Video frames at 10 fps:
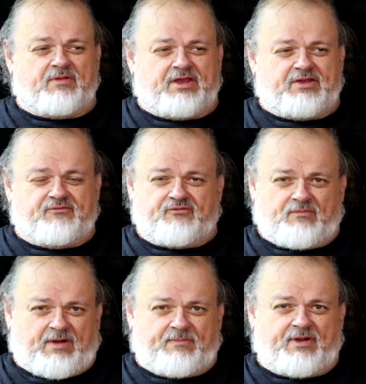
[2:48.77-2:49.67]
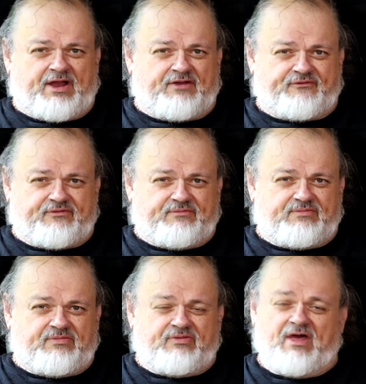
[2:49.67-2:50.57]
me from my past
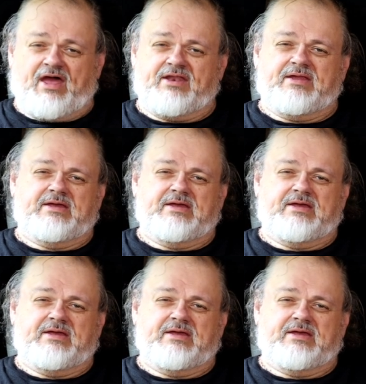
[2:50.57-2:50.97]
that